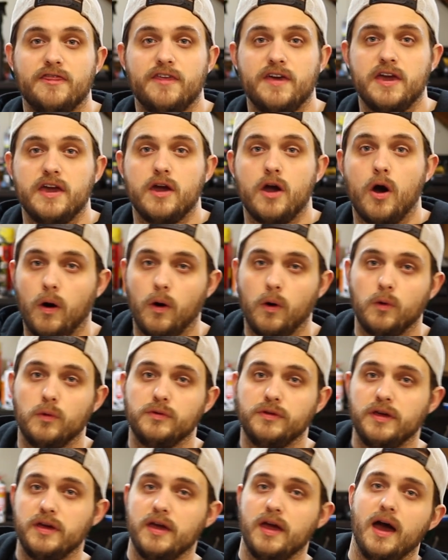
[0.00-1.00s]
The
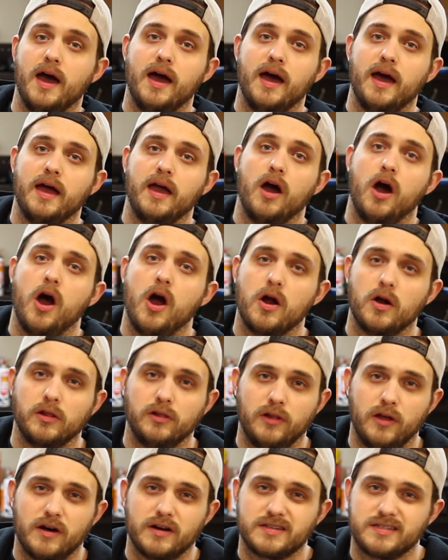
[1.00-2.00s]
ODI HART
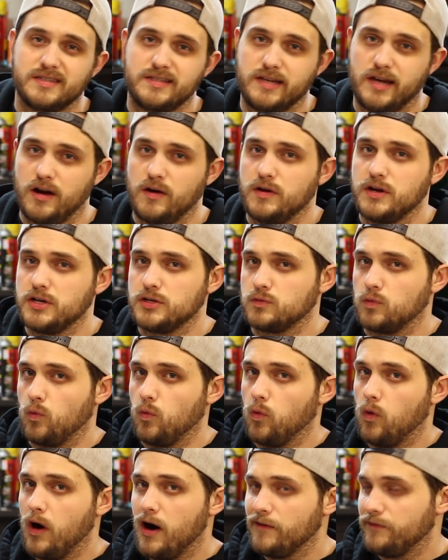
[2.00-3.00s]
Lux Series
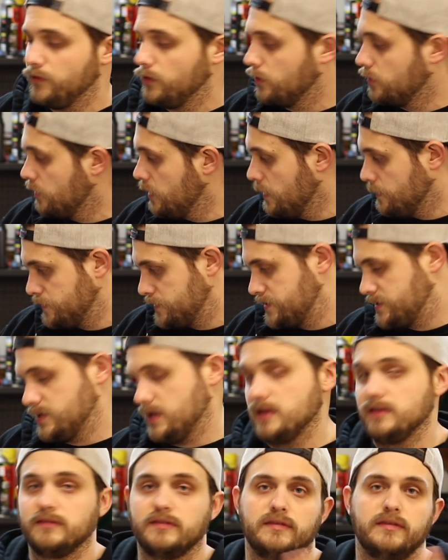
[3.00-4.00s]
waffle grips
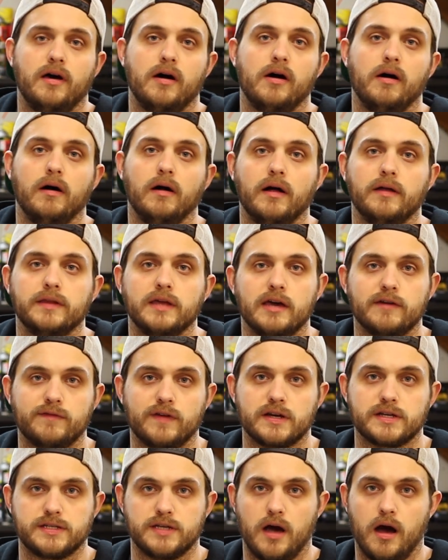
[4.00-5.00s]
install on the
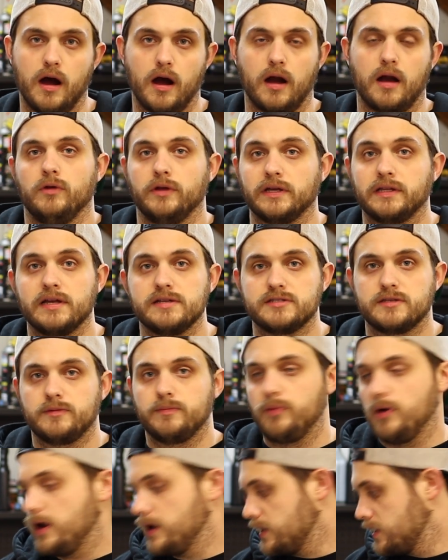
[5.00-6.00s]
FXR. Really cleans the
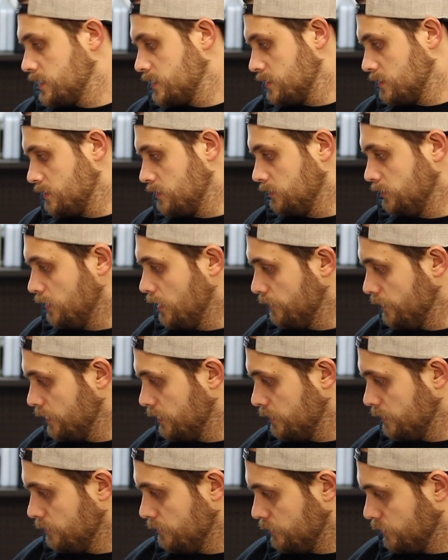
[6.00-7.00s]
bike, love
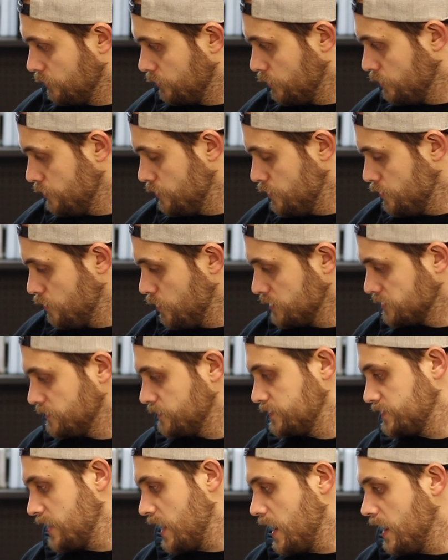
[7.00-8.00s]
it. Grew new
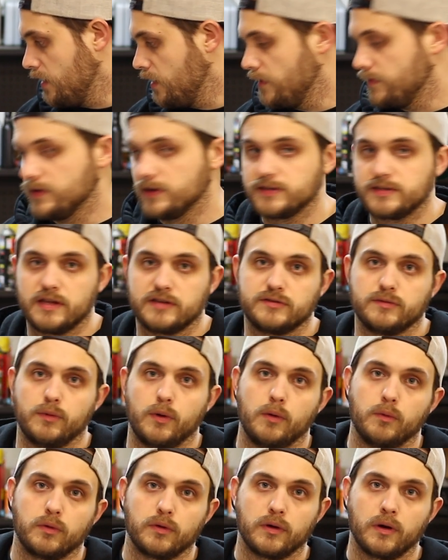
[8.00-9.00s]
aggressive style on this. That's
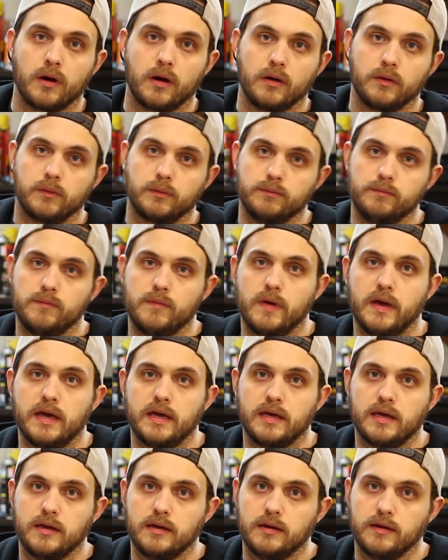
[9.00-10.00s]
what we're
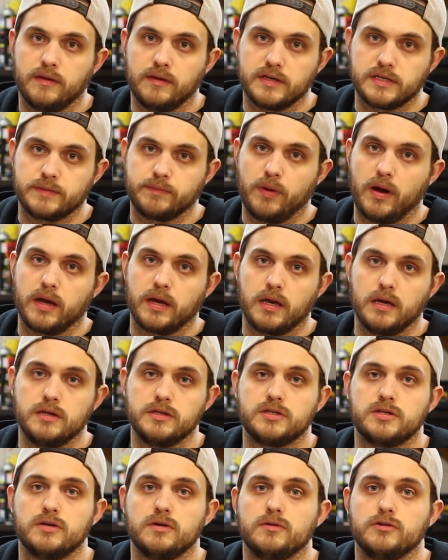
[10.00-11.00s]
making this bike
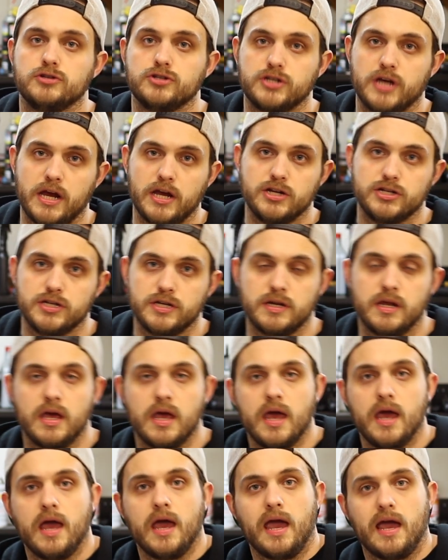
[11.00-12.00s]
into and changing
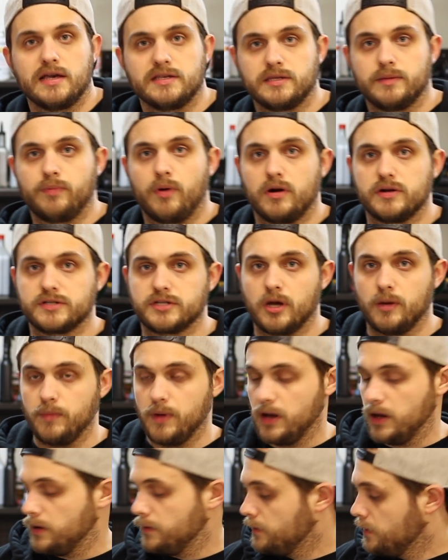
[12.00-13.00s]
as the parts come
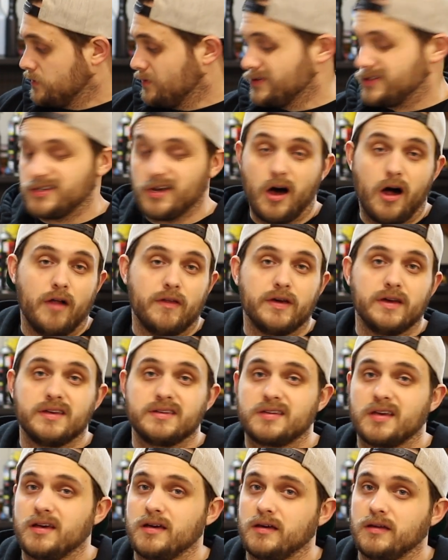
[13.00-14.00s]
in. To install
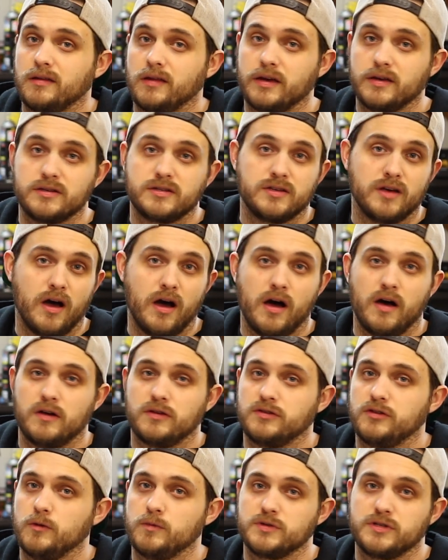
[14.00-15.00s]
these, like you saw,
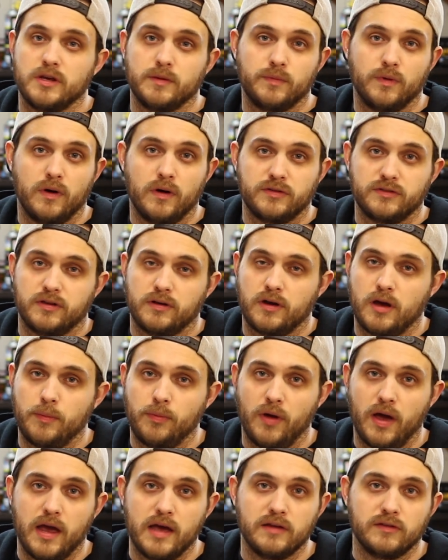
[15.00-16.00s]
super simple. It's a
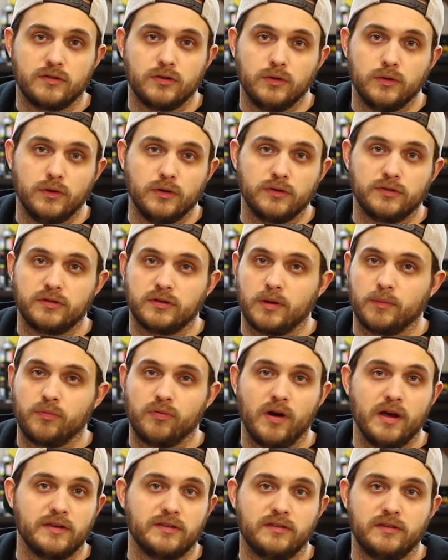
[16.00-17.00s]
couple hand tools,
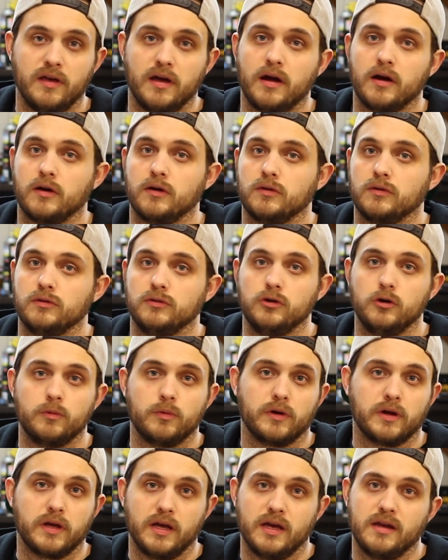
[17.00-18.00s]
compressed air,
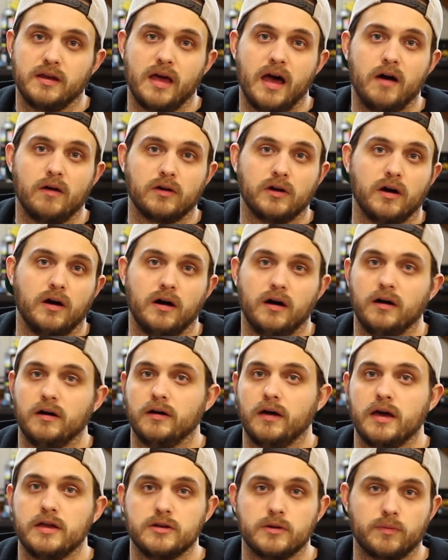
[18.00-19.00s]
lubricant,
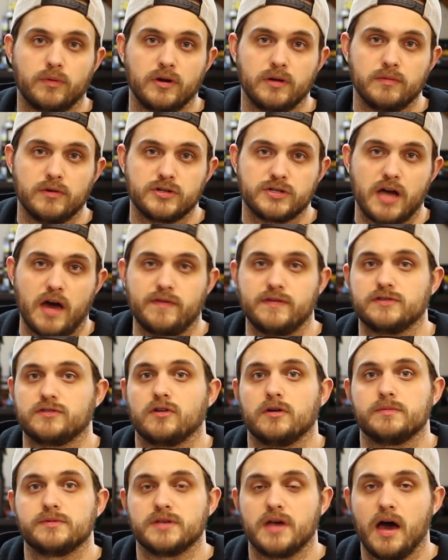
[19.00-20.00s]
alcohol, and you pretty much got these
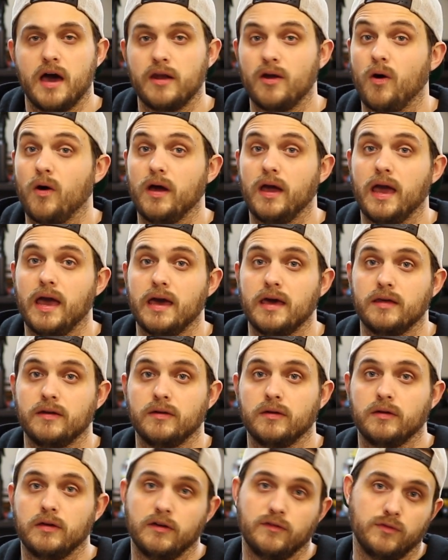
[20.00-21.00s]
grips on.
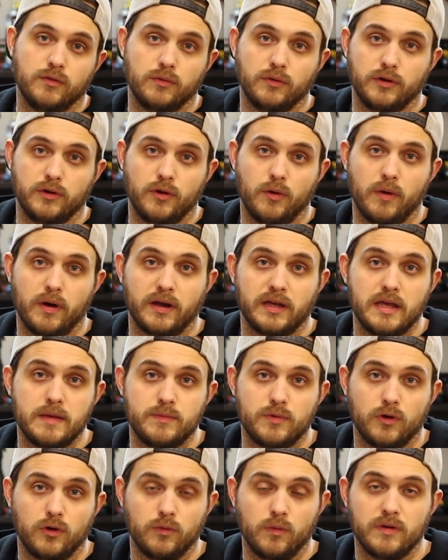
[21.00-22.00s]
And if you really don't want to
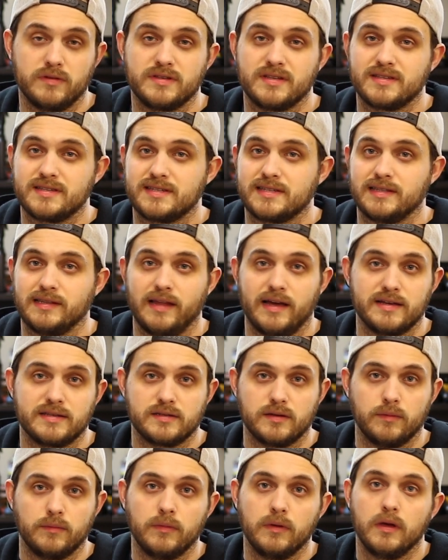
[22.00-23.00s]
keep your old ones, slice
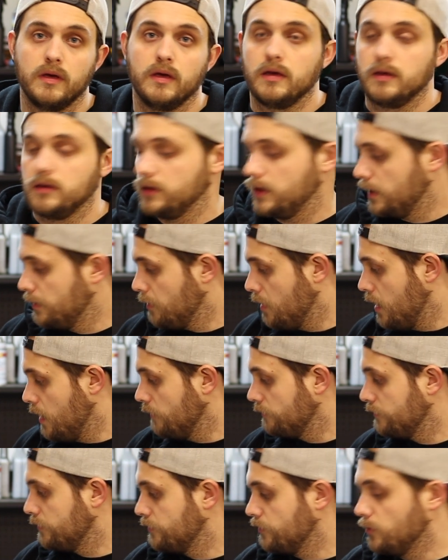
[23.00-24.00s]
them, get them
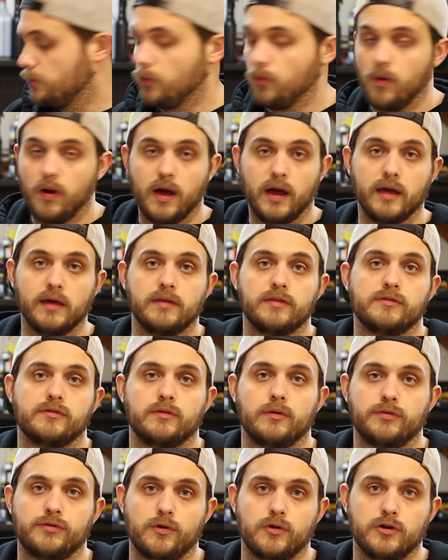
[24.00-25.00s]
off, throw them away,
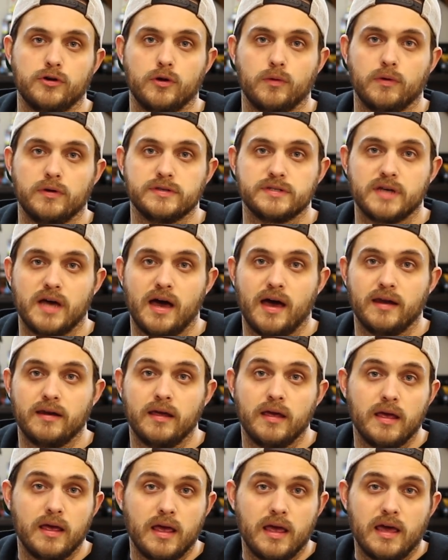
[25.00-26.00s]
throw your new ones on.
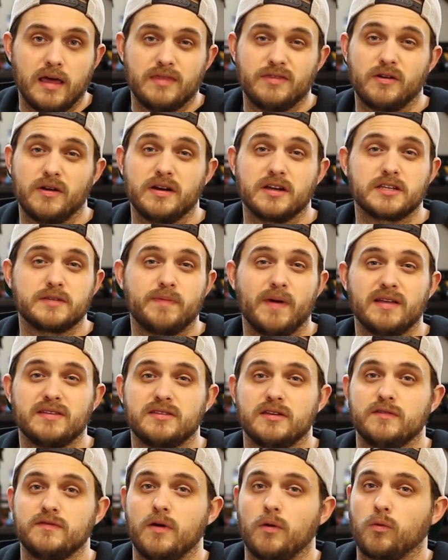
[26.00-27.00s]
They're
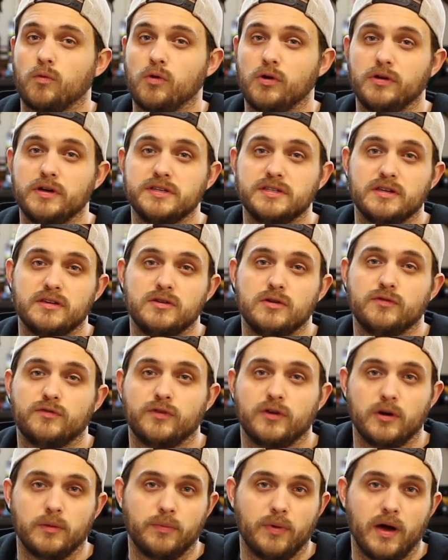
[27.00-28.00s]
inexpensive, real easy to do
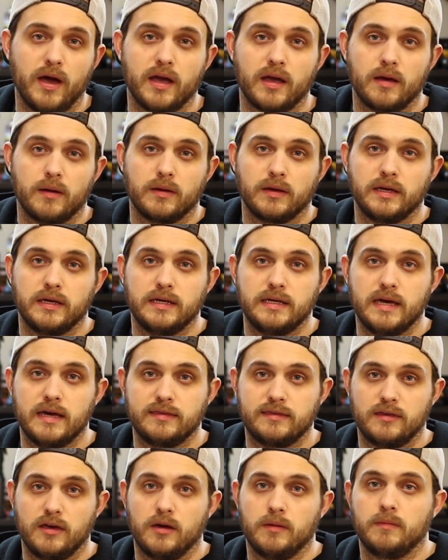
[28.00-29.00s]
for your bike.
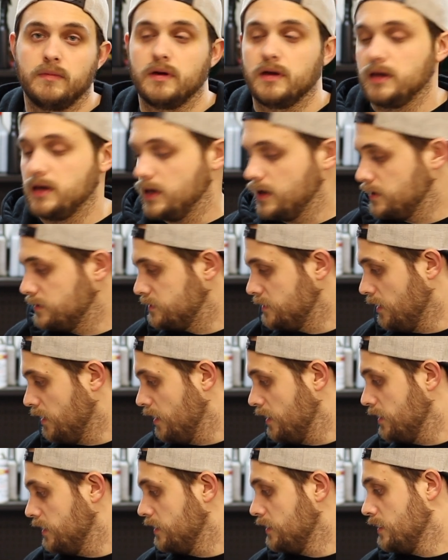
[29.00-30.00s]
Get them, get it
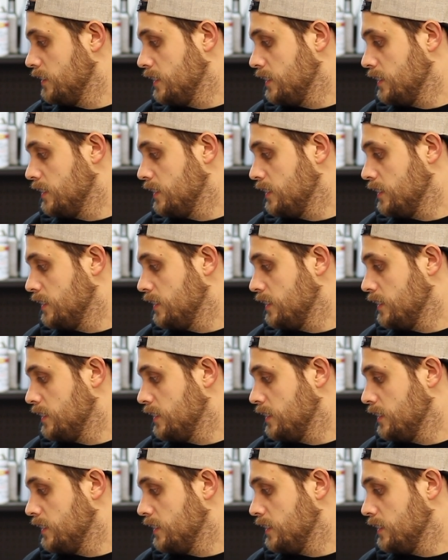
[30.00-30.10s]
done.